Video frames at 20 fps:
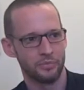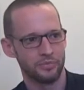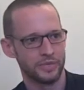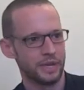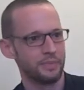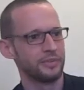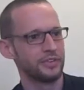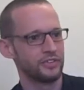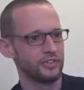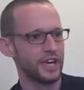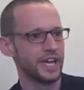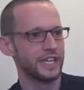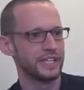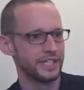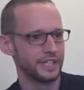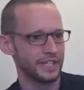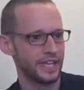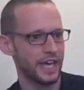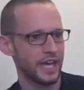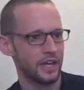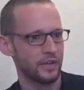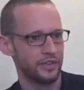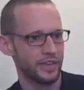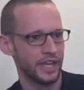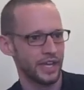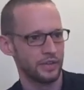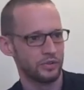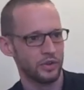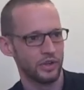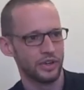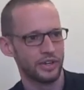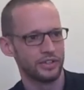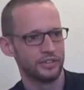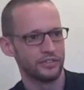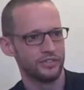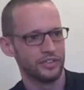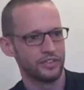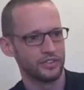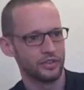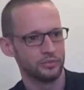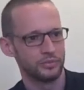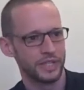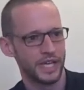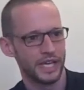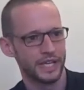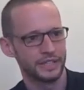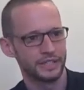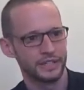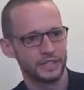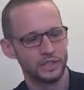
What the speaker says: demonstrating their knowledge of the subject.